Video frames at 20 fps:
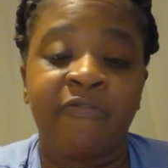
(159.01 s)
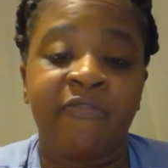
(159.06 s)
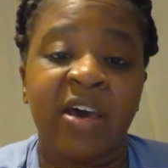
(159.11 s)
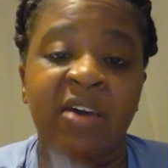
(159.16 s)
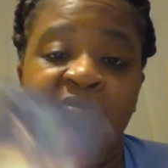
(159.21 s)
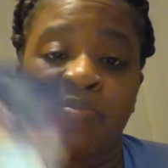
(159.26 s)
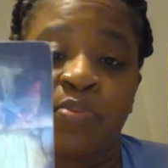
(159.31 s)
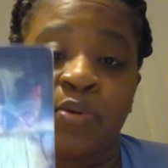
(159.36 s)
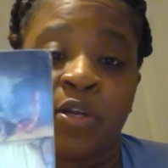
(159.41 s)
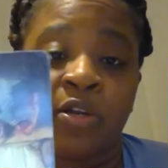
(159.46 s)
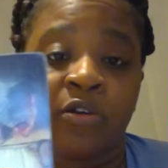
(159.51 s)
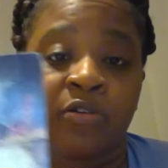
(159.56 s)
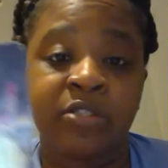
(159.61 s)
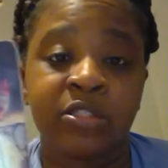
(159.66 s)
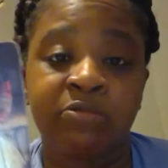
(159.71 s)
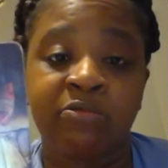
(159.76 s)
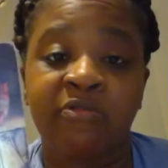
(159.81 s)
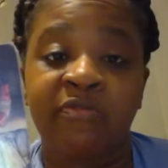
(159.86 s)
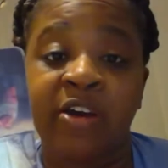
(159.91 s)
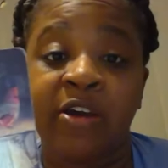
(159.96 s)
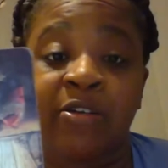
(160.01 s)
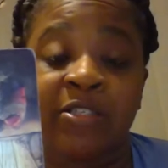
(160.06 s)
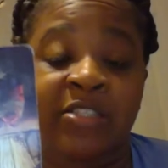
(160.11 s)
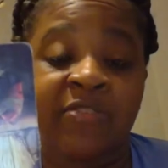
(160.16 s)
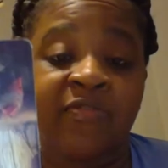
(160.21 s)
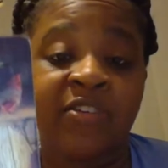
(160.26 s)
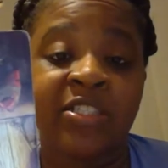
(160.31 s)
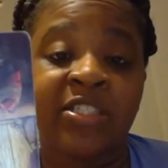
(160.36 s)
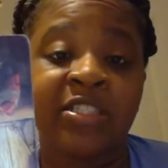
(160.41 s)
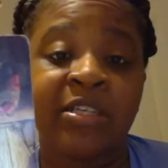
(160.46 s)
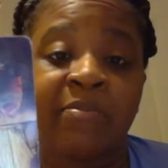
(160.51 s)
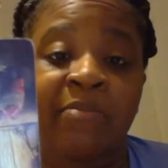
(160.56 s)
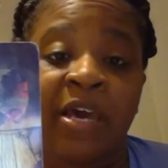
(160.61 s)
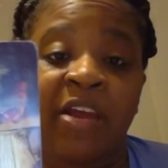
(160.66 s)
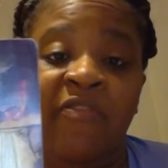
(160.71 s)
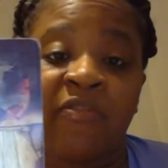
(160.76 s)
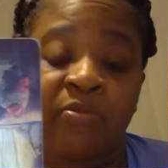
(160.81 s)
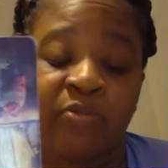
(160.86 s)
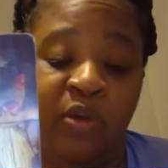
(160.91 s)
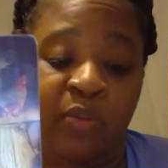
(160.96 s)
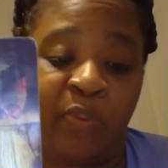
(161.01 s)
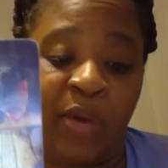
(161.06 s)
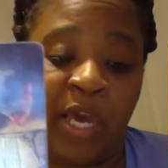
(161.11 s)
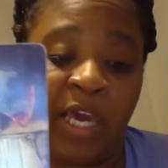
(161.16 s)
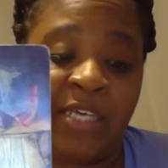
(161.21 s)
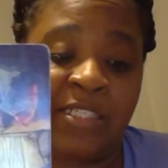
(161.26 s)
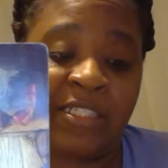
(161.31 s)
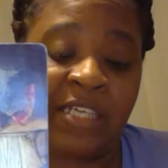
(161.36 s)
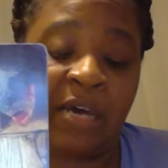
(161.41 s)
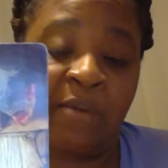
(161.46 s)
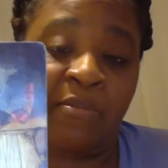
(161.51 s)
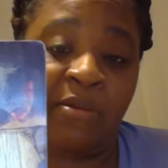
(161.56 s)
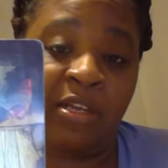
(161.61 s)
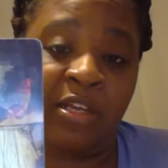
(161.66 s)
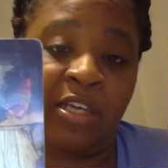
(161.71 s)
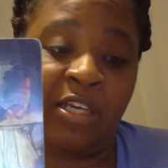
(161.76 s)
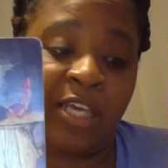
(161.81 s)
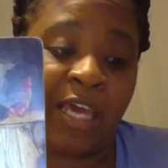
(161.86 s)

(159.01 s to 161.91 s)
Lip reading: Five of Pentacles in reverse. If it's somebody from your past coming in,